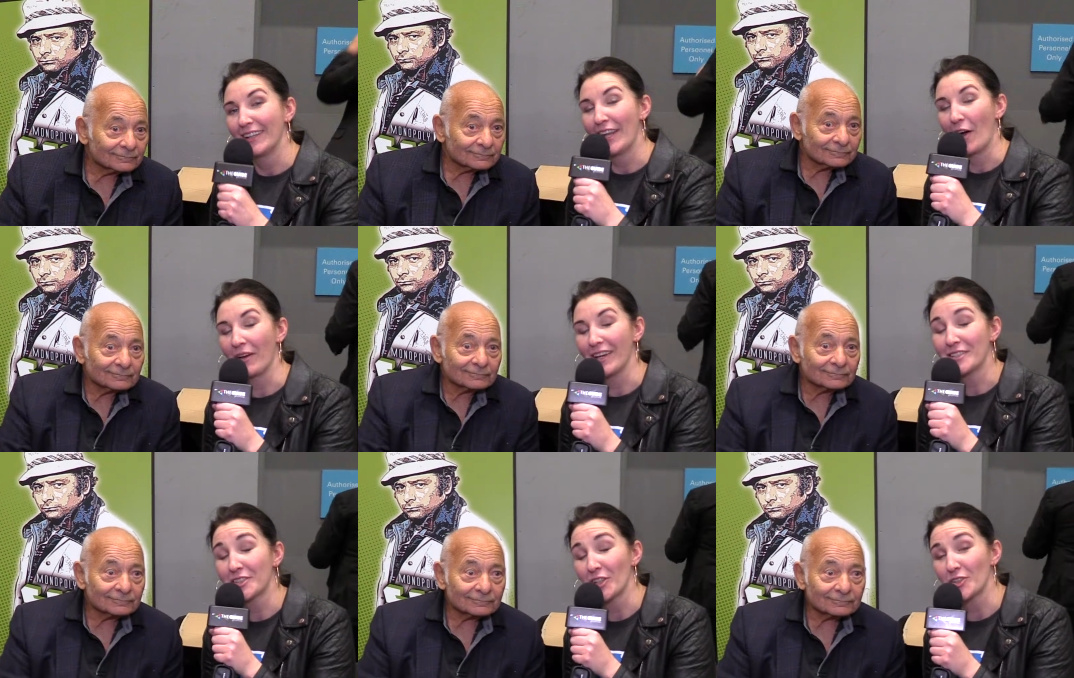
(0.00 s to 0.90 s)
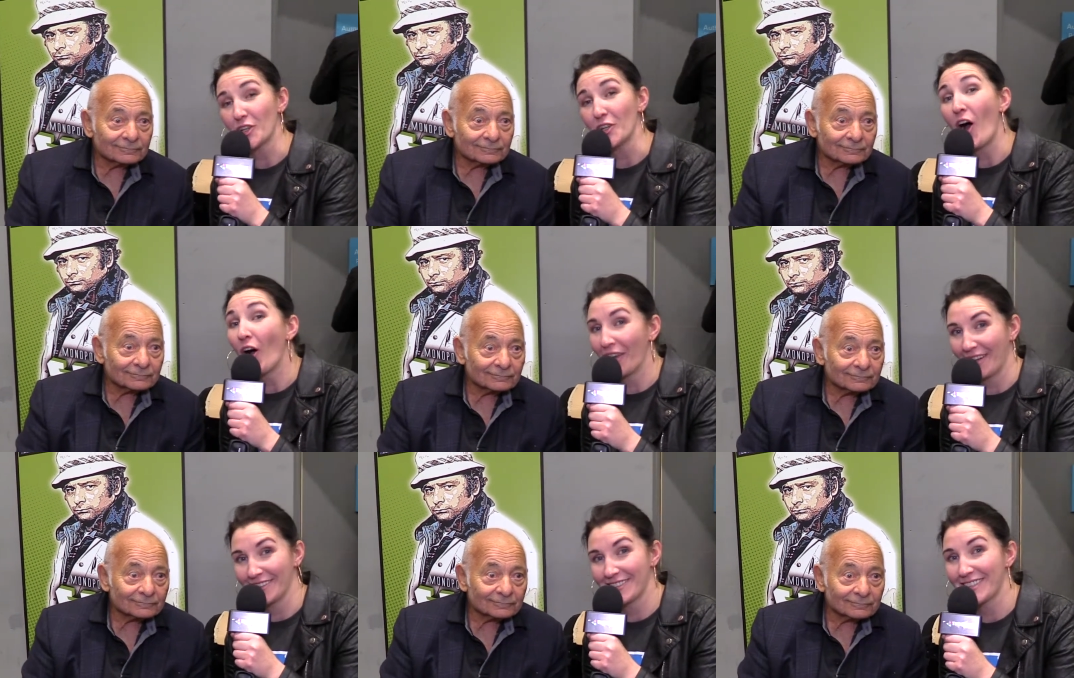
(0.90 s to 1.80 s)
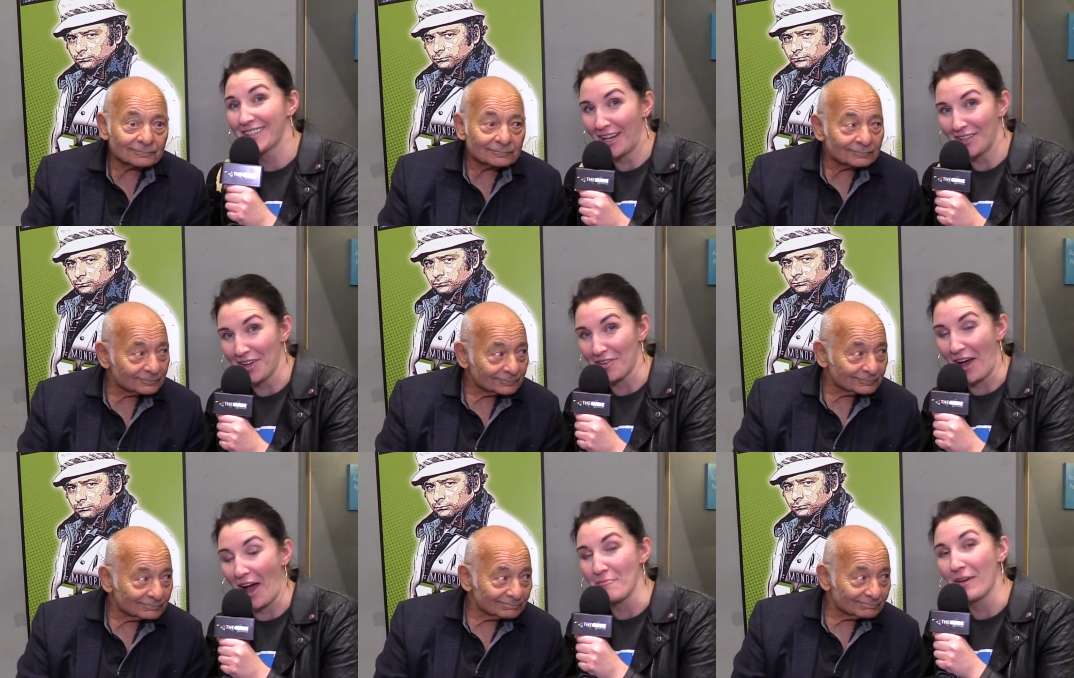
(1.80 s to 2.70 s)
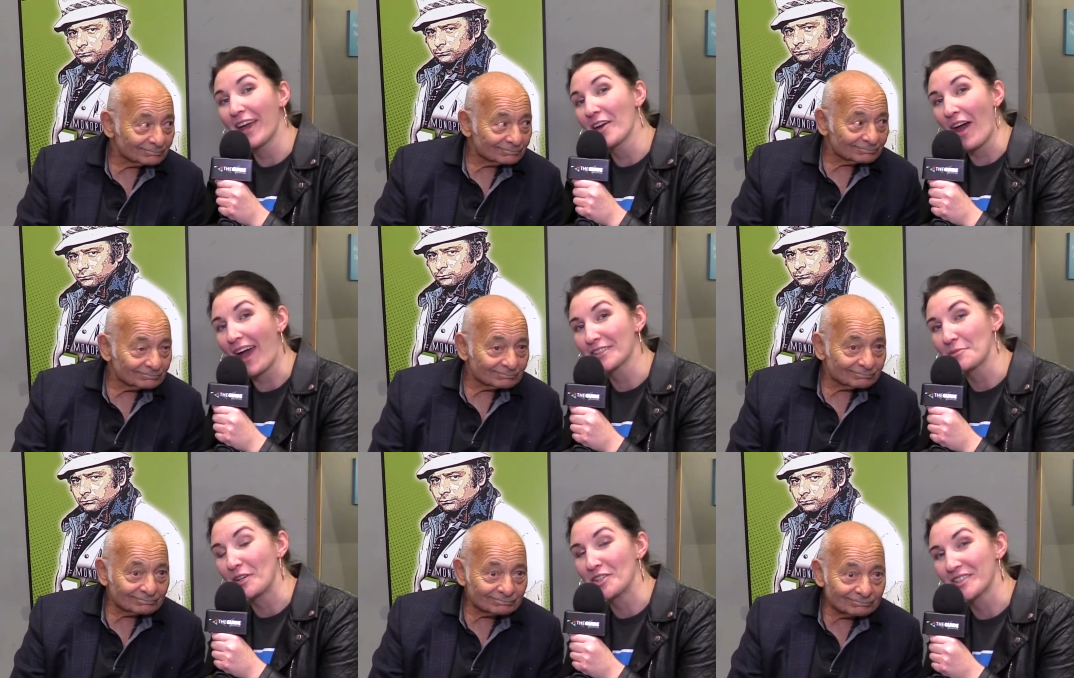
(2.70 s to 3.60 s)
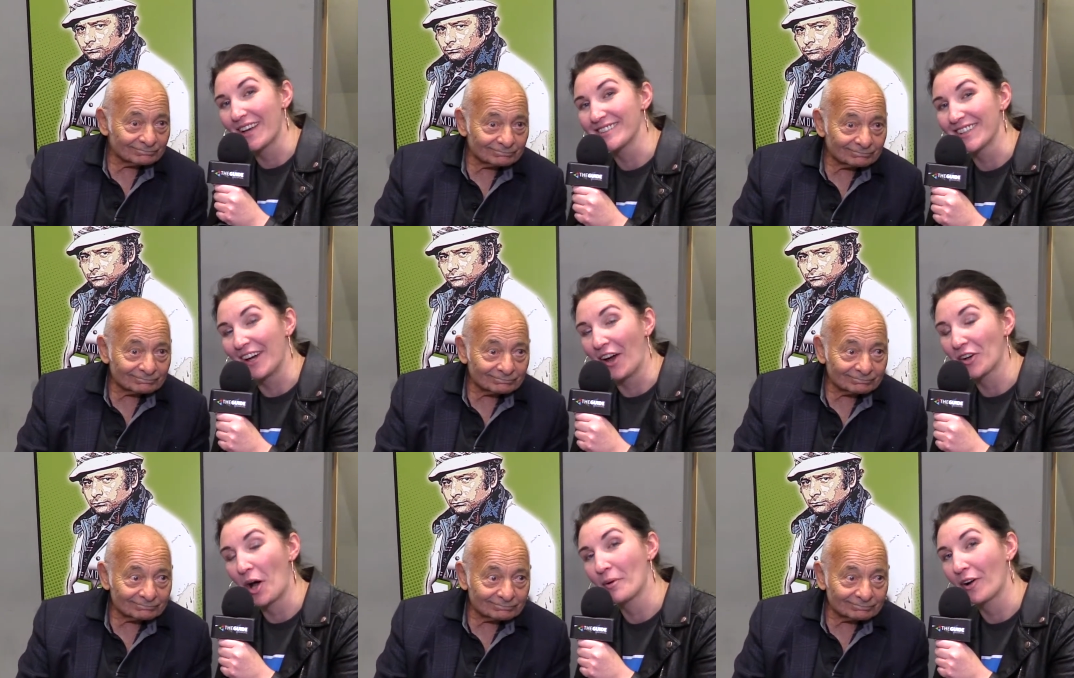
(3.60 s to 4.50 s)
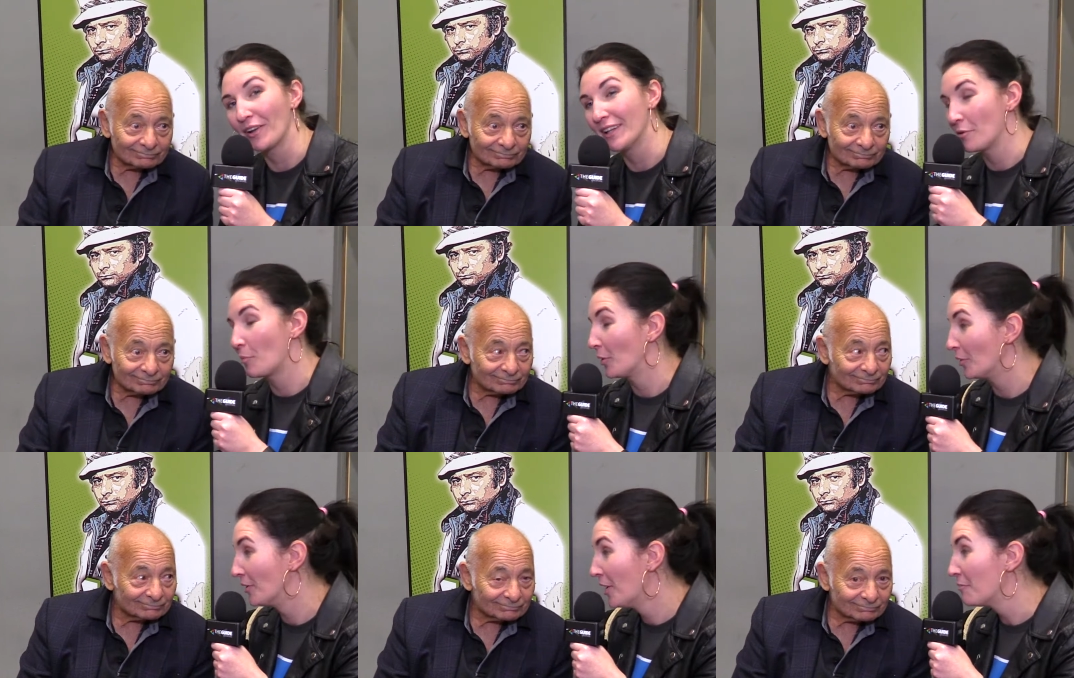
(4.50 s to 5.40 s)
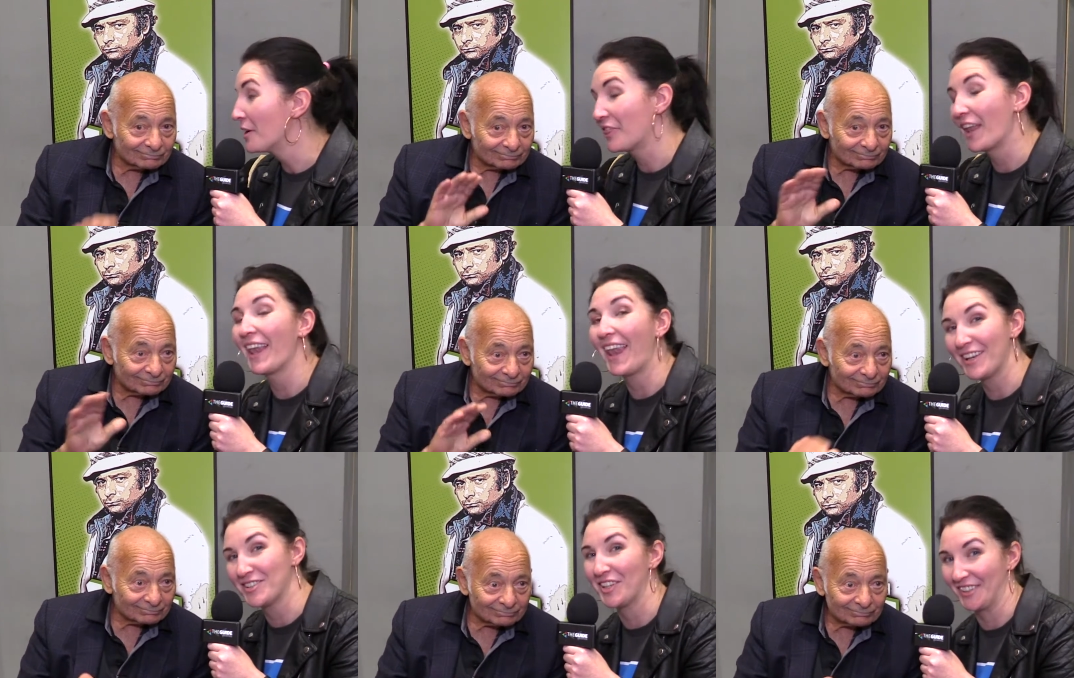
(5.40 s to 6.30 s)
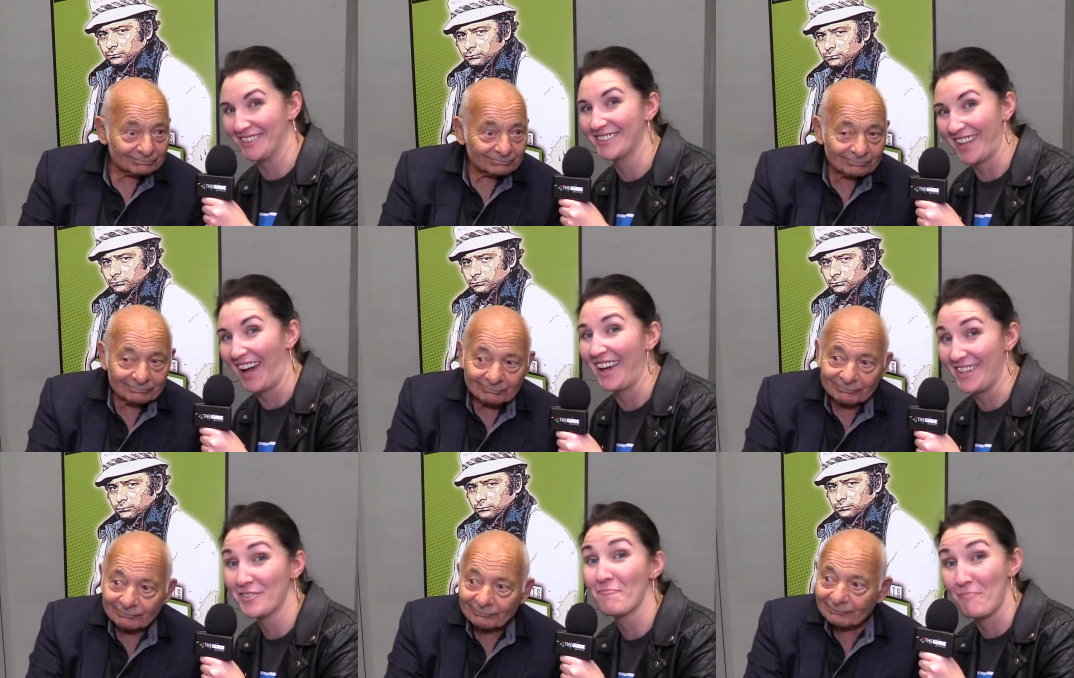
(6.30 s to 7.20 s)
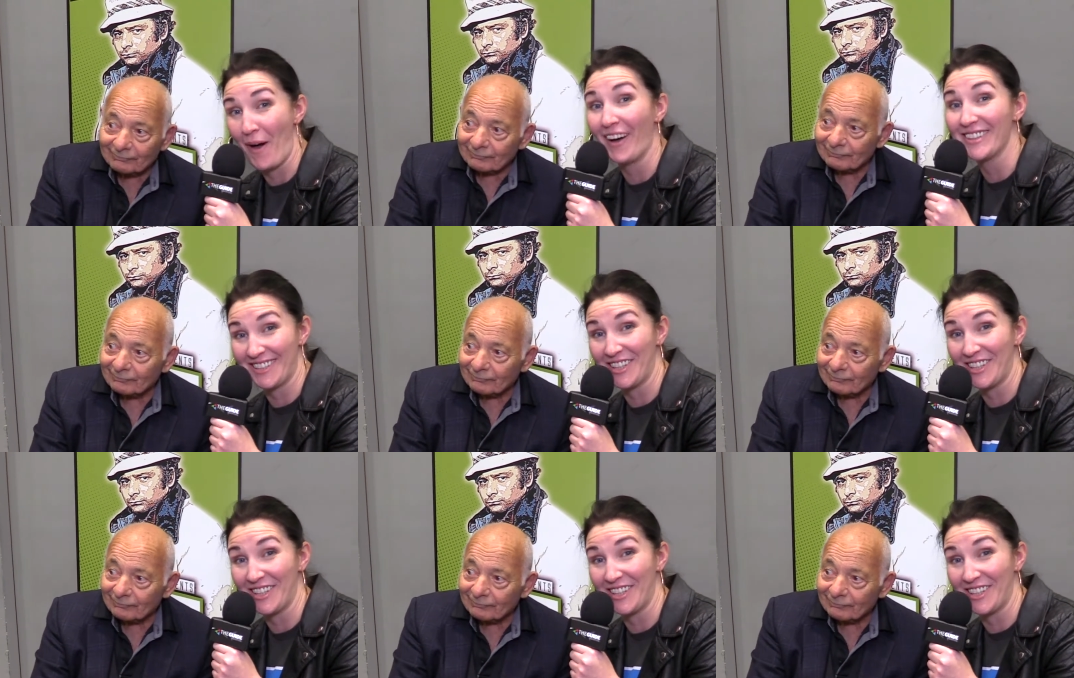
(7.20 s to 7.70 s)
Speaker 1: Now, it is such an honour to tell you that I'm here at Exhibition Centre at Comic Con Liverpool with the legend that is Burt